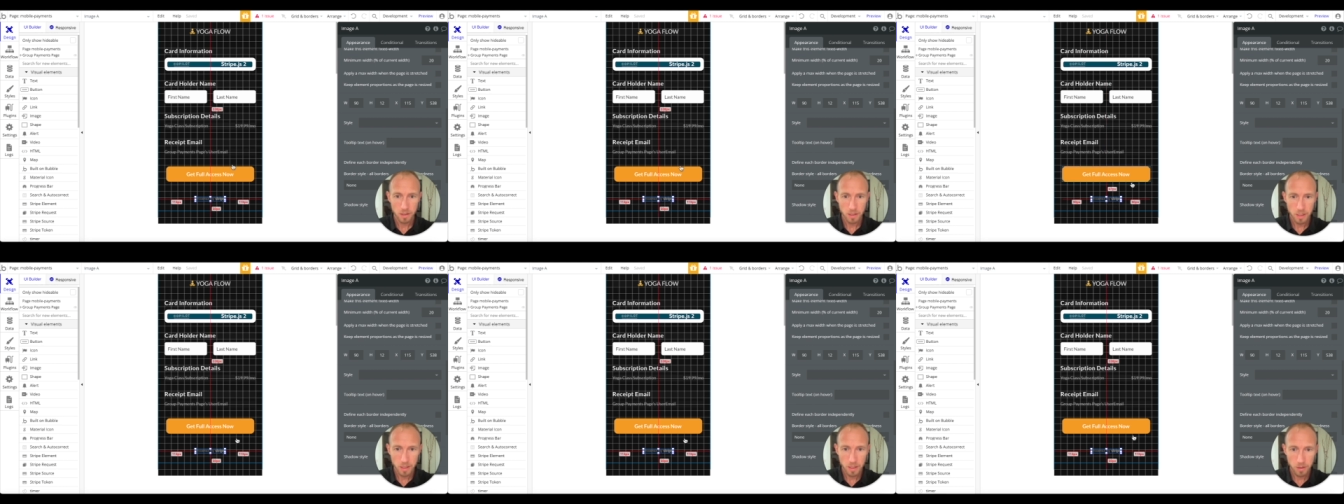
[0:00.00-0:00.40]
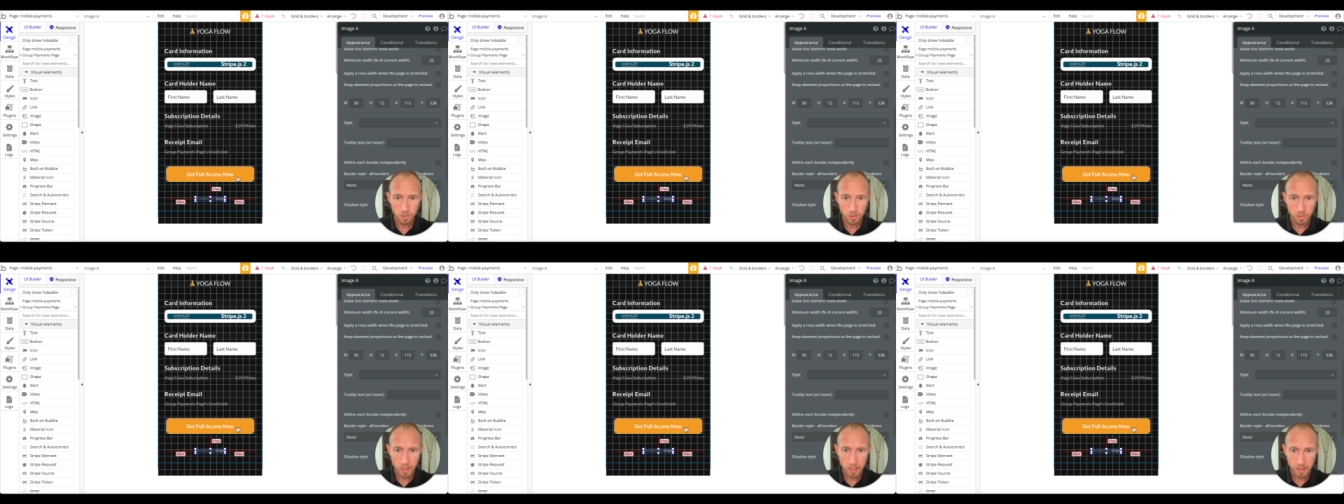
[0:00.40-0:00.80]
Uh, what
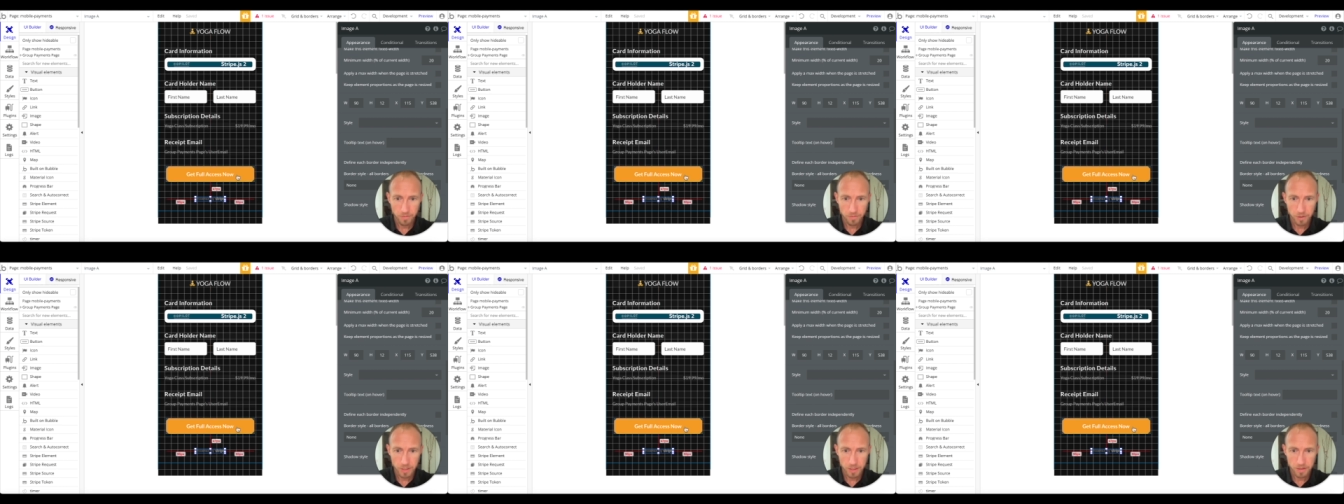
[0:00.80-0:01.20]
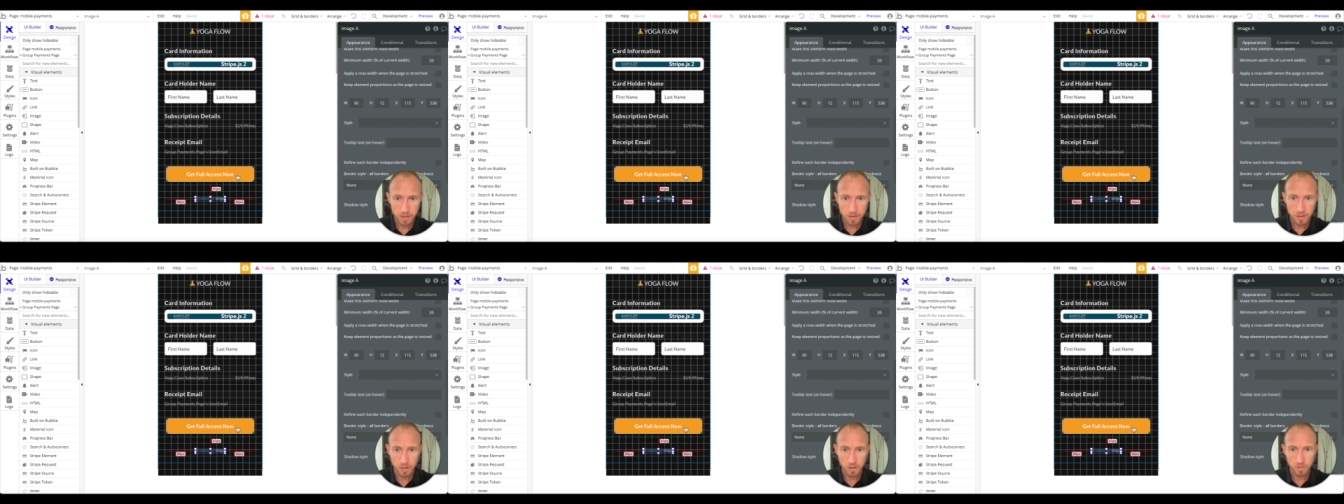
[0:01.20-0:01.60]
do we got for
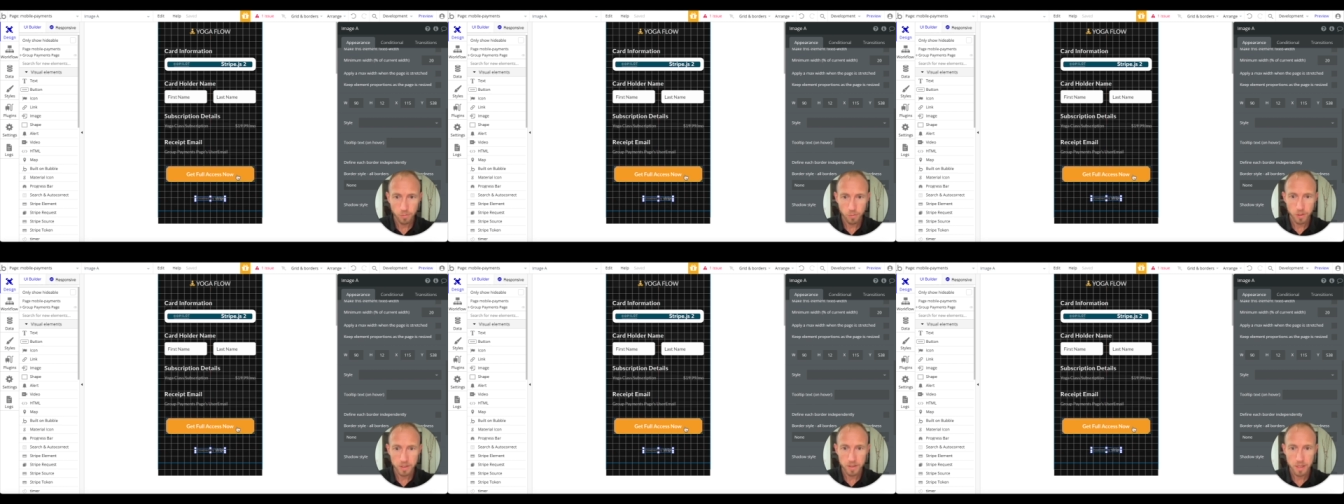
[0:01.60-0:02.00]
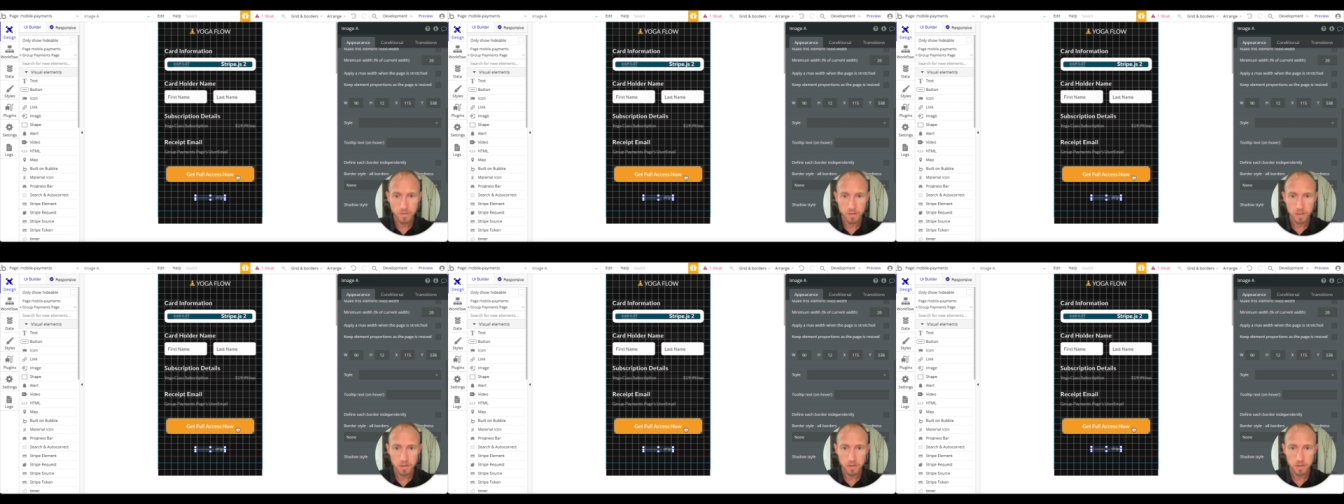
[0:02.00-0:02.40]
distance here?
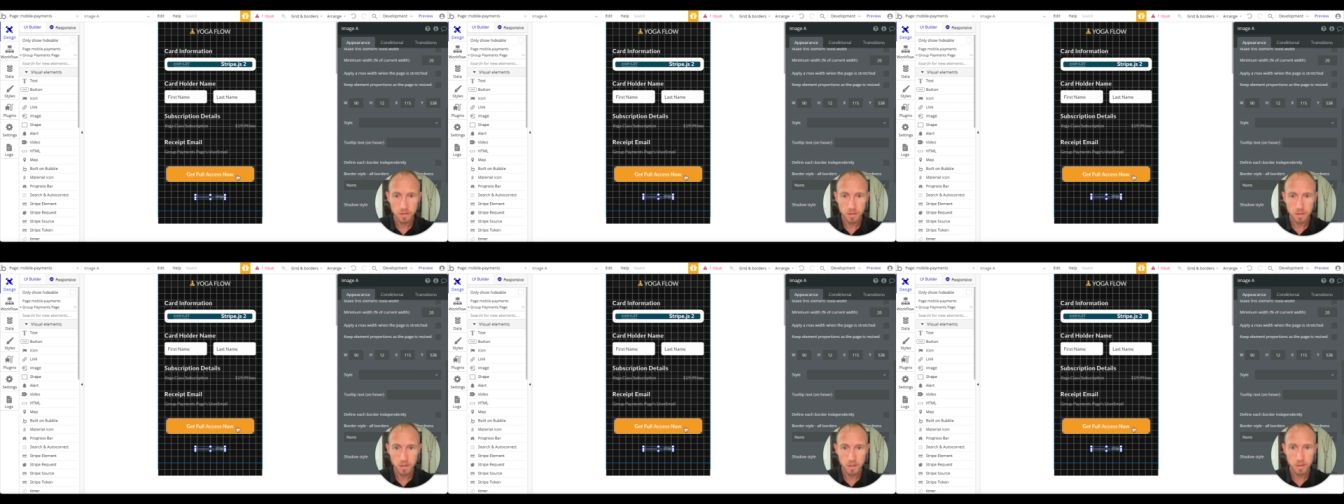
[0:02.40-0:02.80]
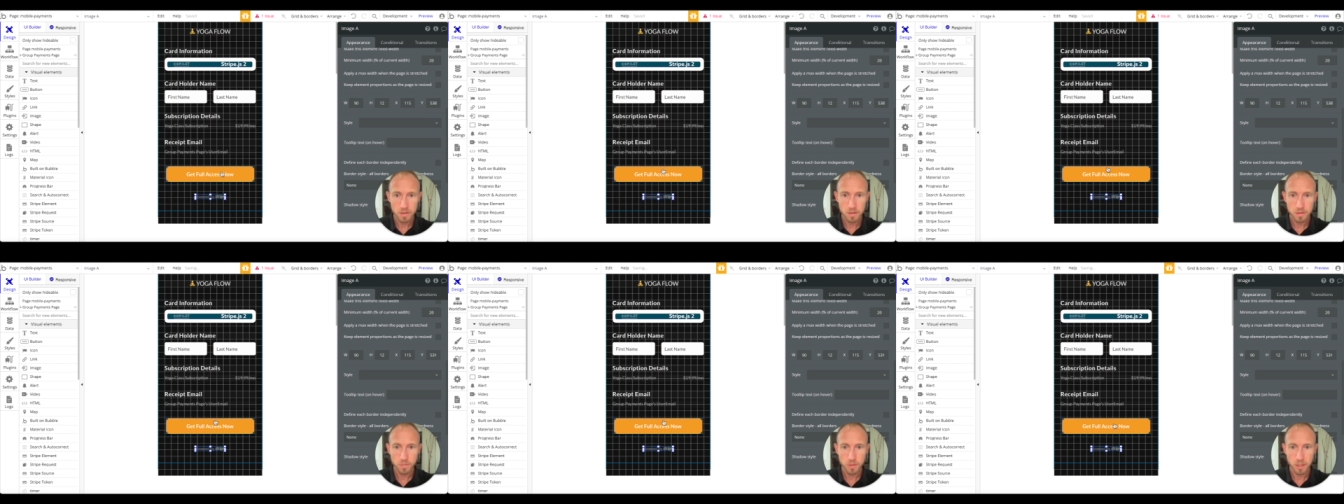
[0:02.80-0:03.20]
47.
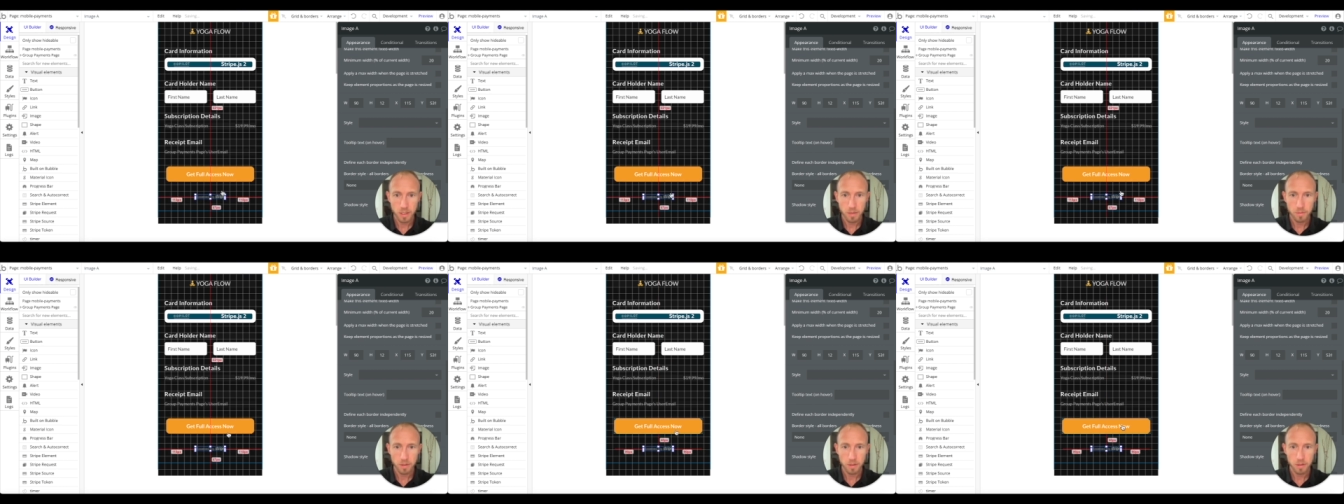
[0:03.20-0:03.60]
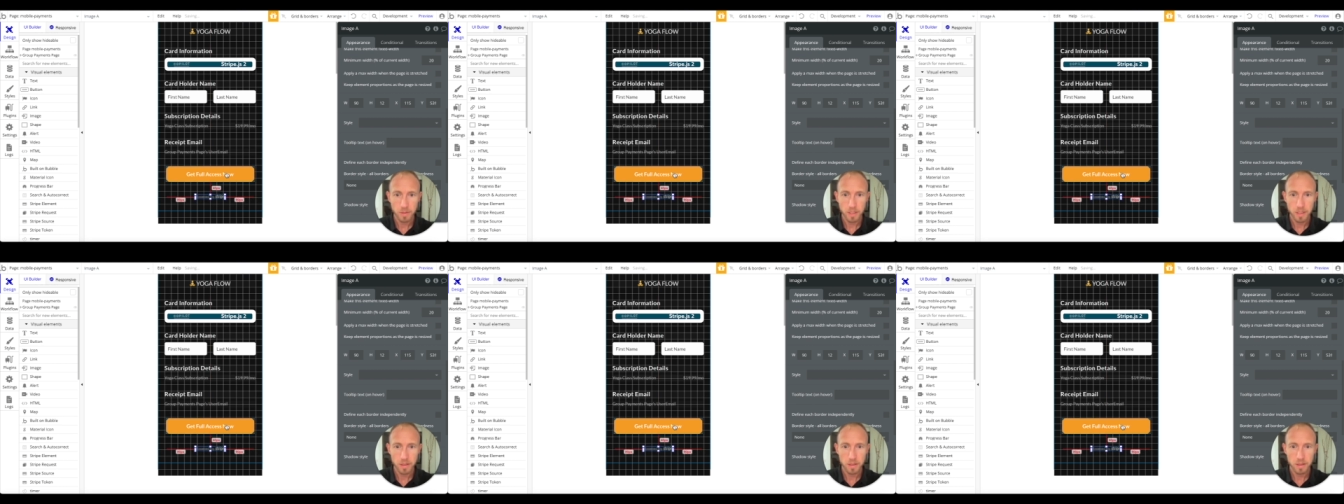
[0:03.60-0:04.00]
Let's bring it up a little
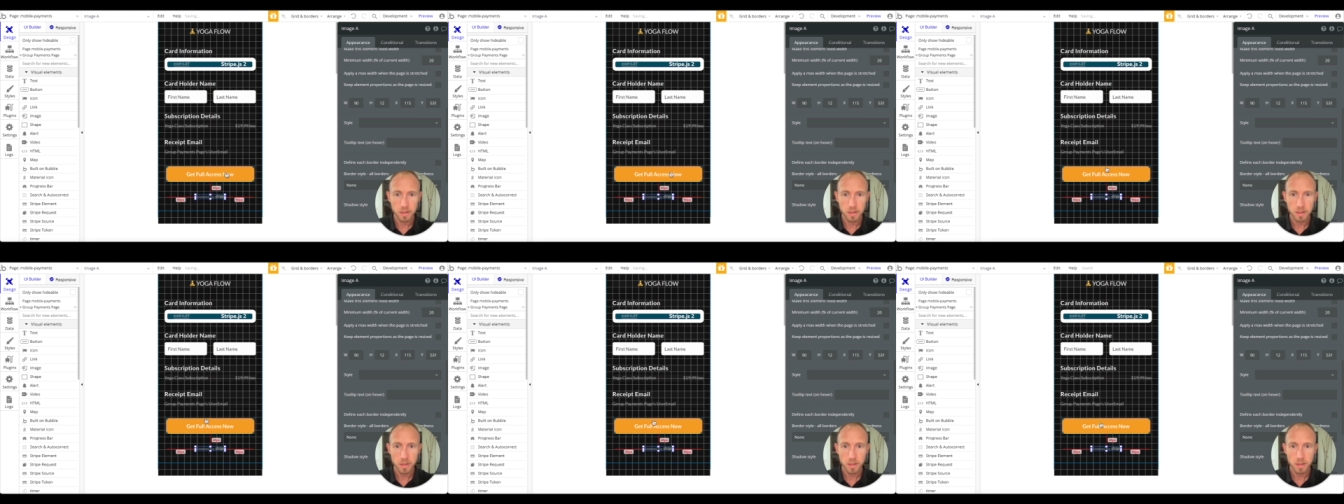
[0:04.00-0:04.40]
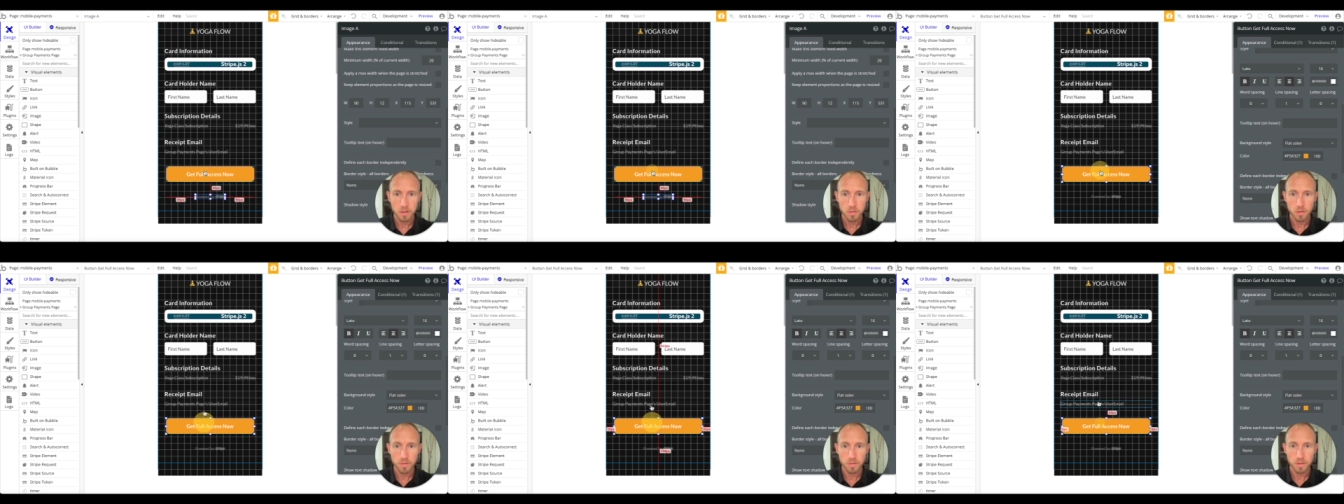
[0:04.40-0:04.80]
bit
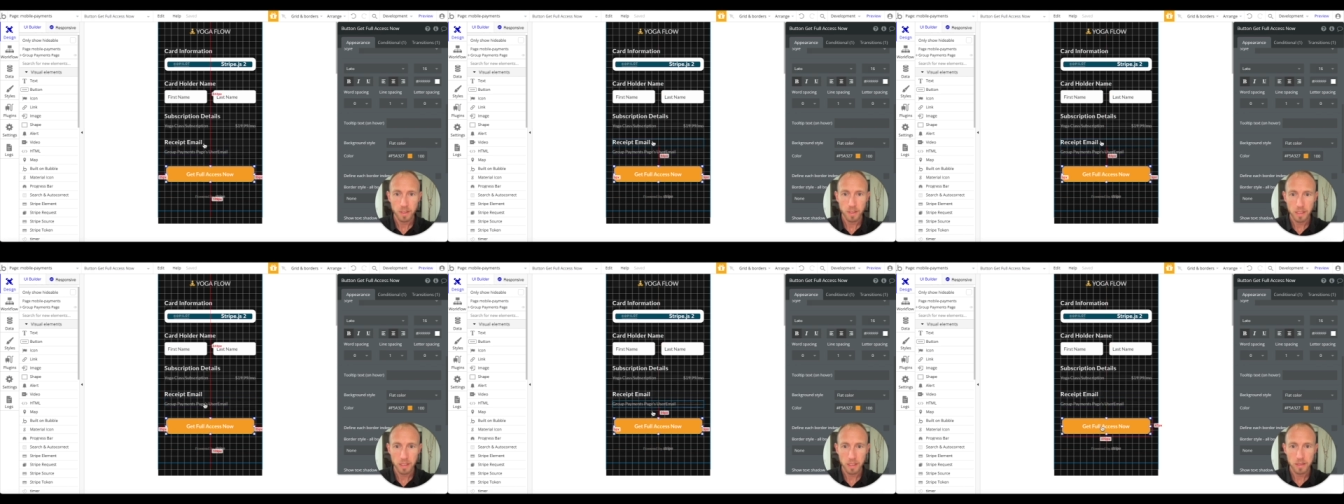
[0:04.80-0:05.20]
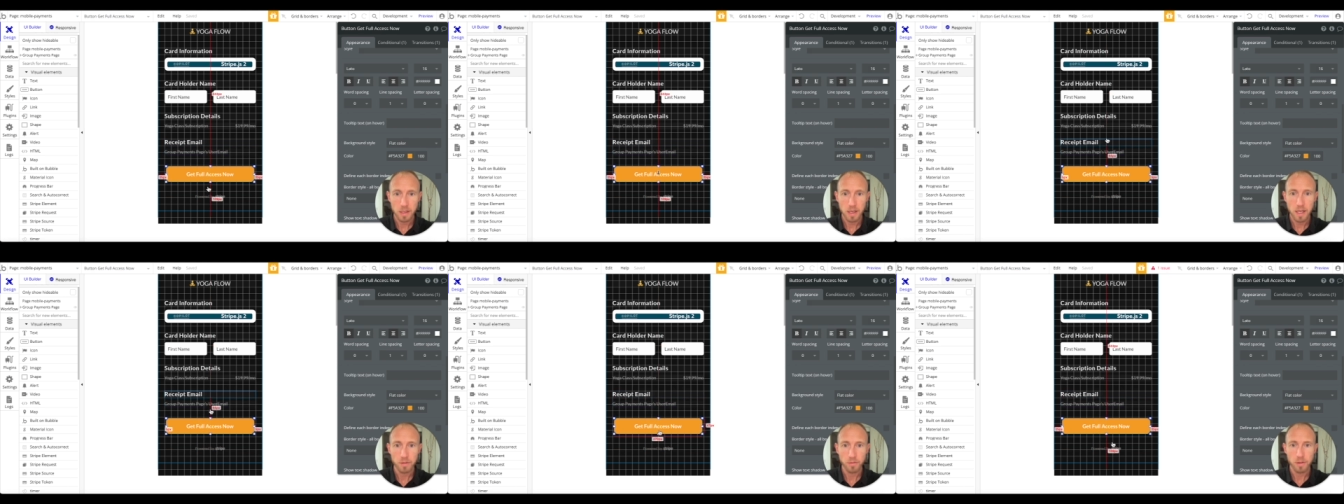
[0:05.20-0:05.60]
roughly in
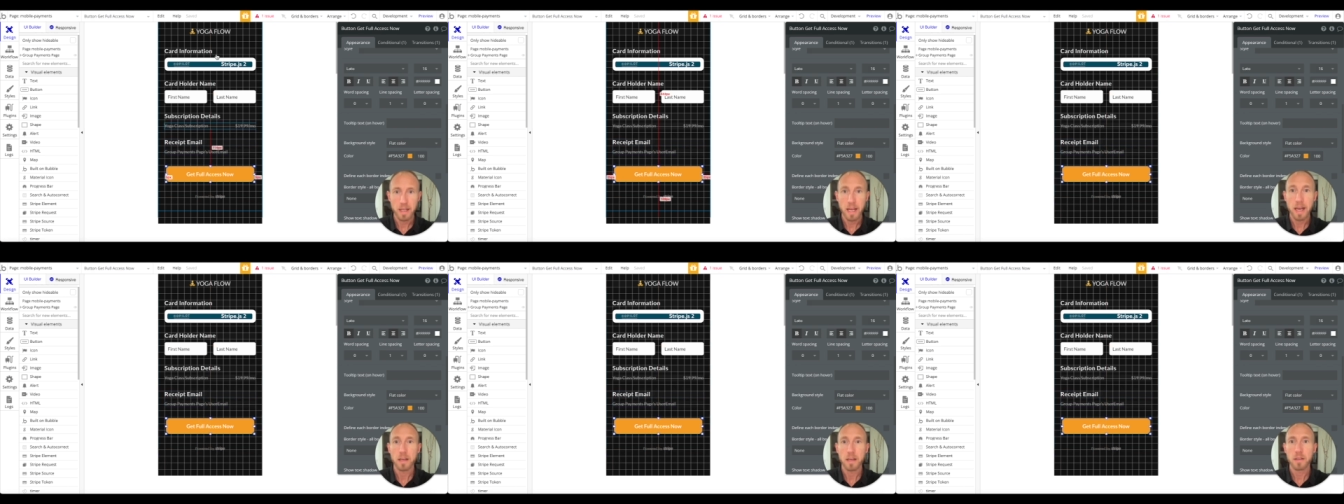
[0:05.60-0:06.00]
line with that.